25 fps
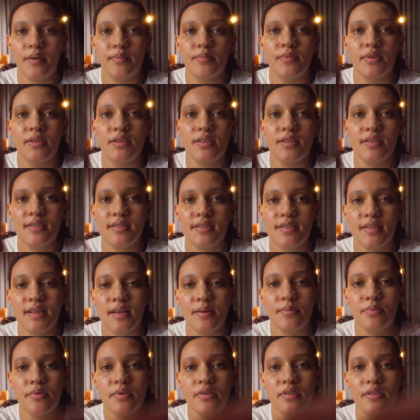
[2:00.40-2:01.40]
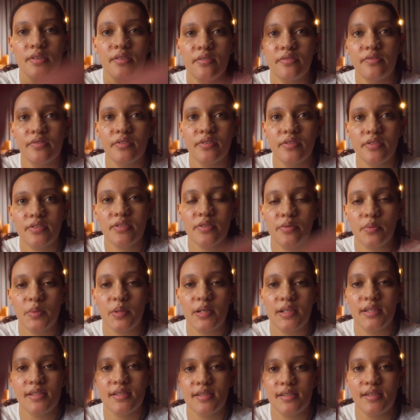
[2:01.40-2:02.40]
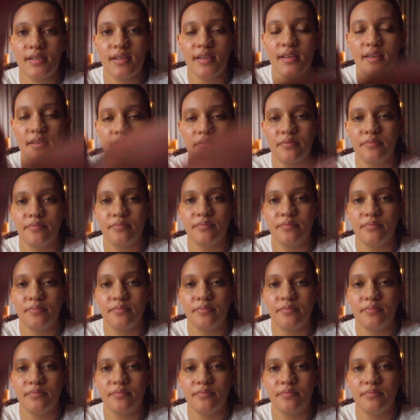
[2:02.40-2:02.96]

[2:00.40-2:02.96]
I'm gonna slap on the filter once again.